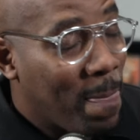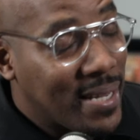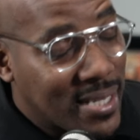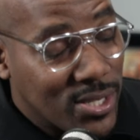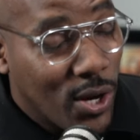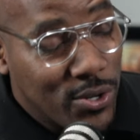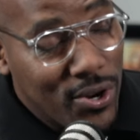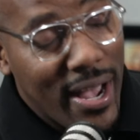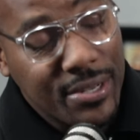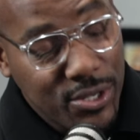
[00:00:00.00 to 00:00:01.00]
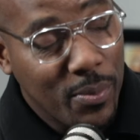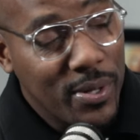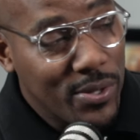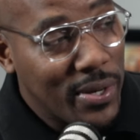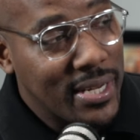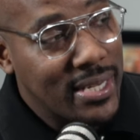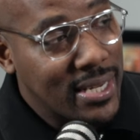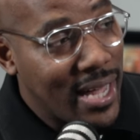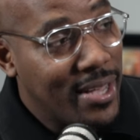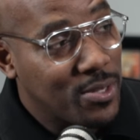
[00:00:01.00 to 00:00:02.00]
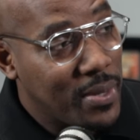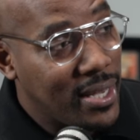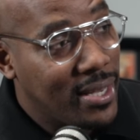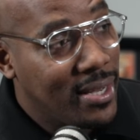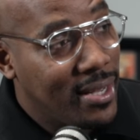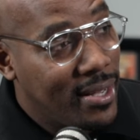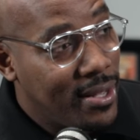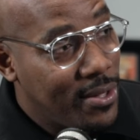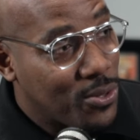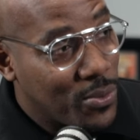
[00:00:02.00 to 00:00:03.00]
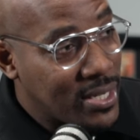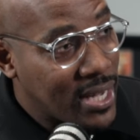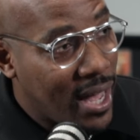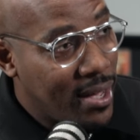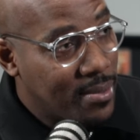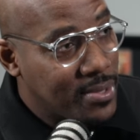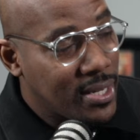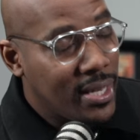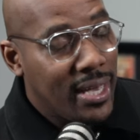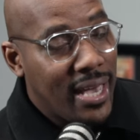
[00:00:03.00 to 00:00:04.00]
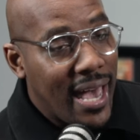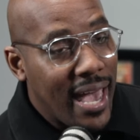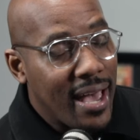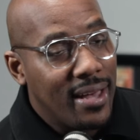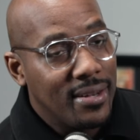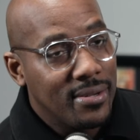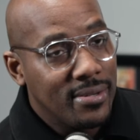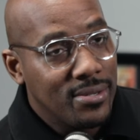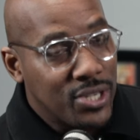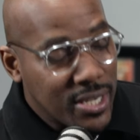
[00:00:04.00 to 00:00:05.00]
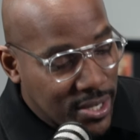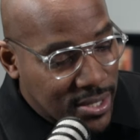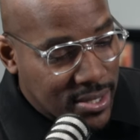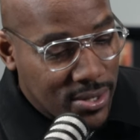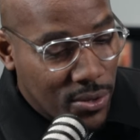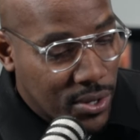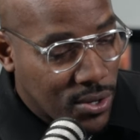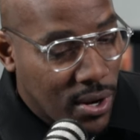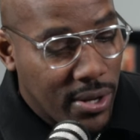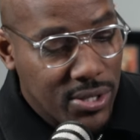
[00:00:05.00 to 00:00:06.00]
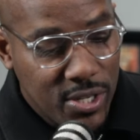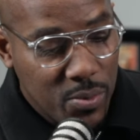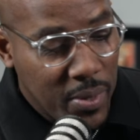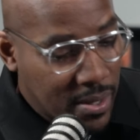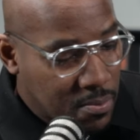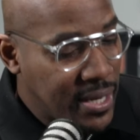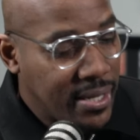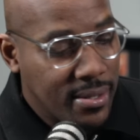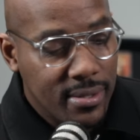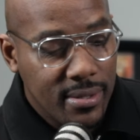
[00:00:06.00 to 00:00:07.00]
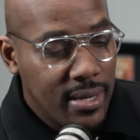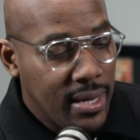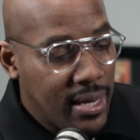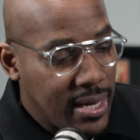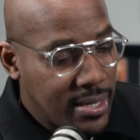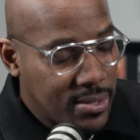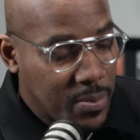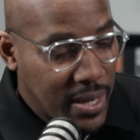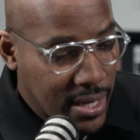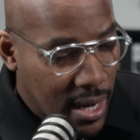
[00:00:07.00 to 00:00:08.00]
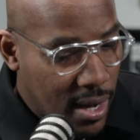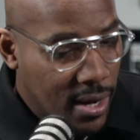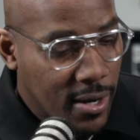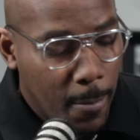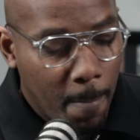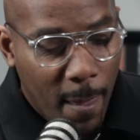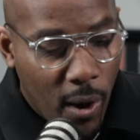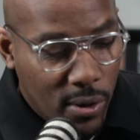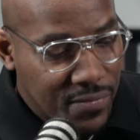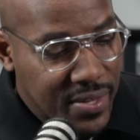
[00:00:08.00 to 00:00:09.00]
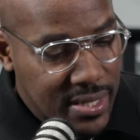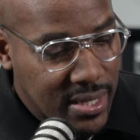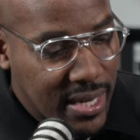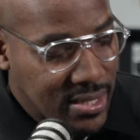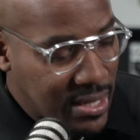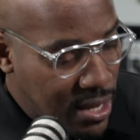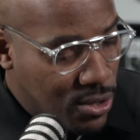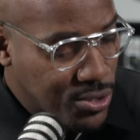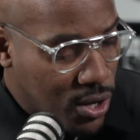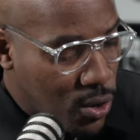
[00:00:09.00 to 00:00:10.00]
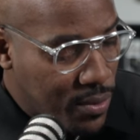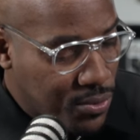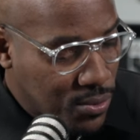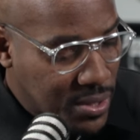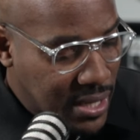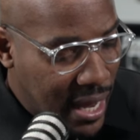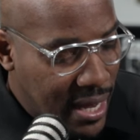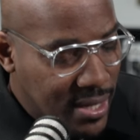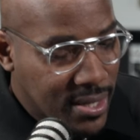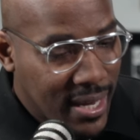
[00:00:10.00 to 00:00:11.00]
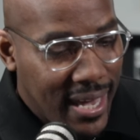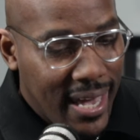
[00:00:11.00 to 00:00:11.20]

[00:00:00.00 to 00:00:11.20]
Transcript: He says, no, you're actually going to be the one that denies me 3 times. And Jesus is on the cross. He's being beaten. He's being hung. All of these things, nails are going through his hands.